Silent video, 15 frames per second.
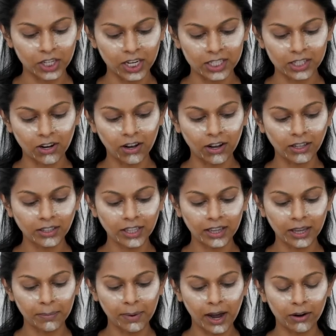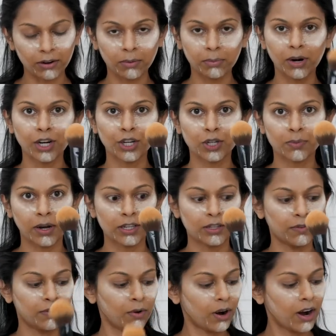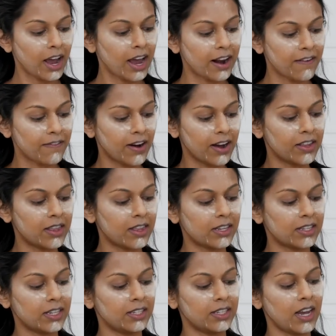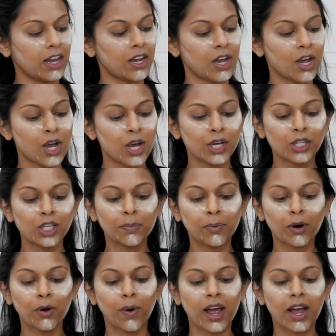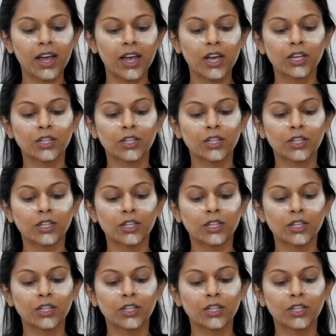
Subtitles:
It's called the Powder Brush by Sephora, and I find that this is like super quick.